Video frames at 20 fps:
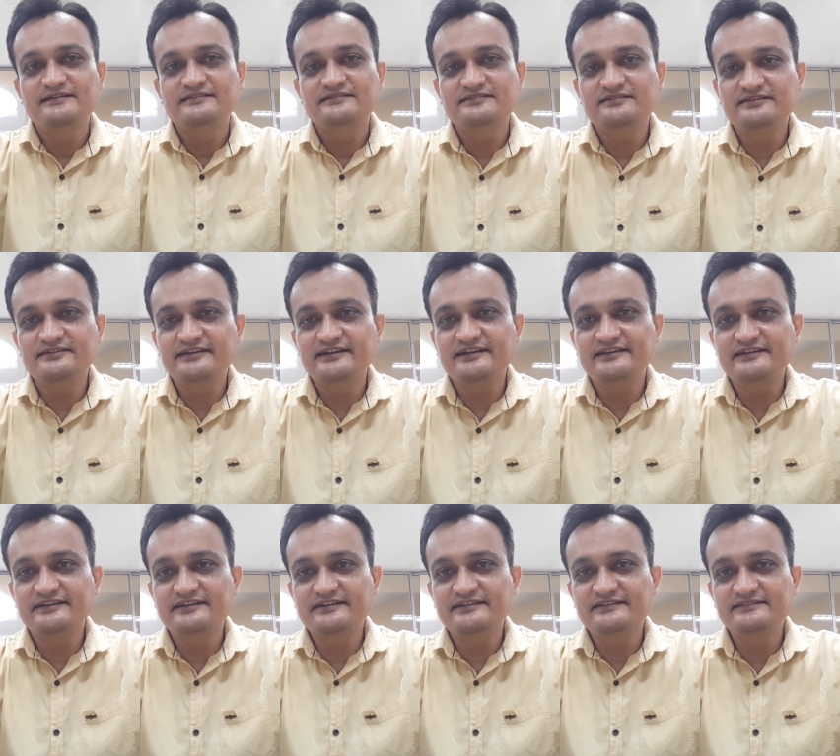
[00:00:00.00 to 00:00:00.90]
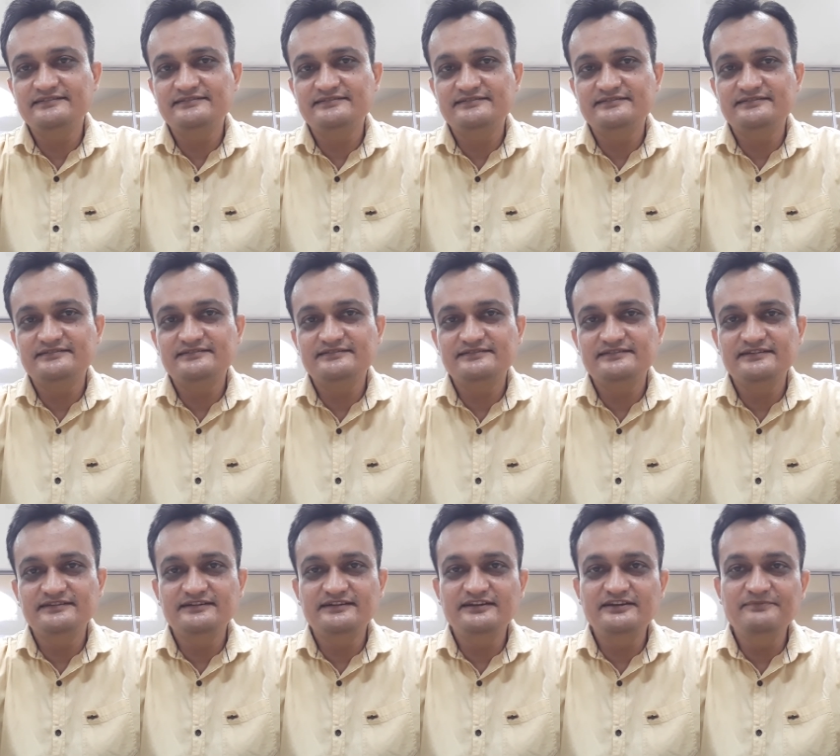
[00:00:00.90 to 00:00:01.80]
Third category is
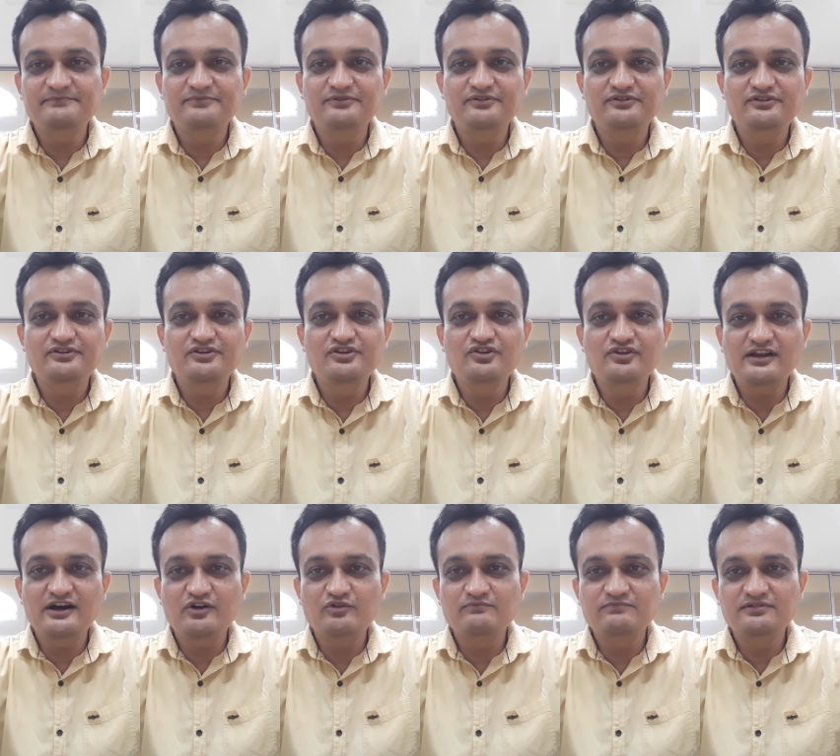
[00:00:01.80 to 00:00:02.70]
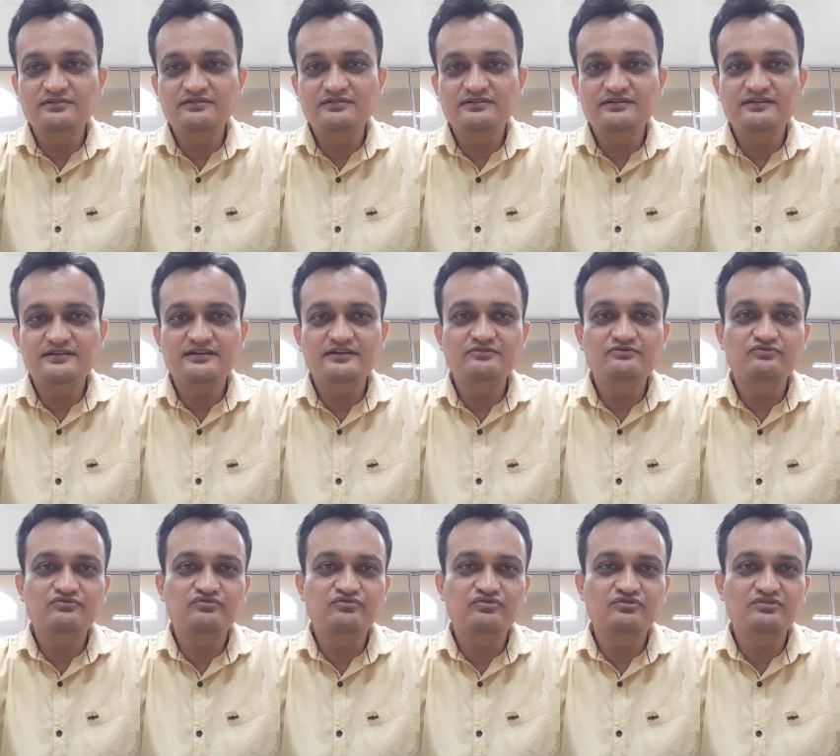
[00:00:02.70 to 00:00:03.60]
single input dual output, and
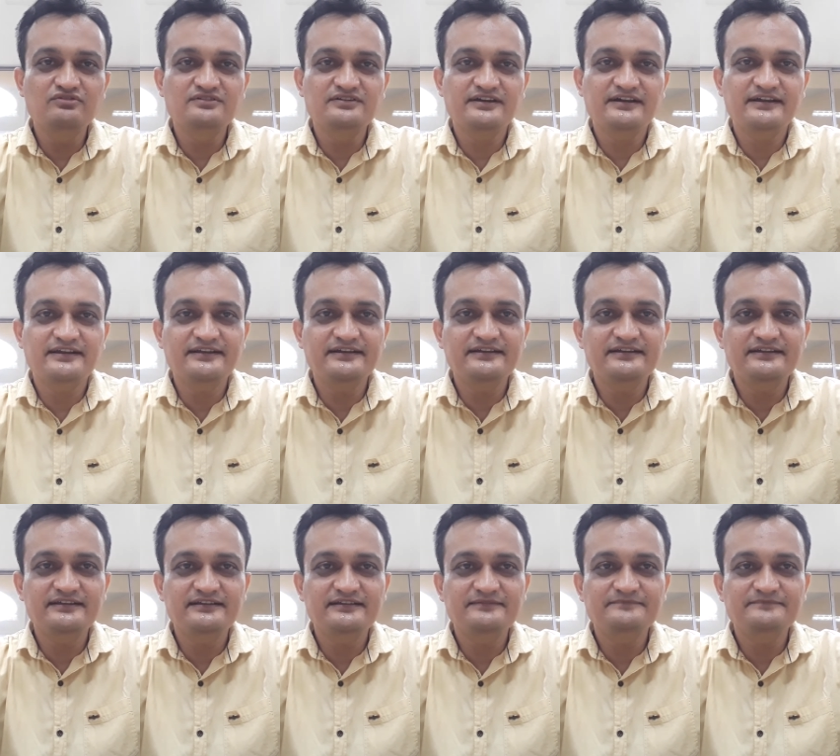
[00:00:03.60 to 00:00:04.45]
fourth category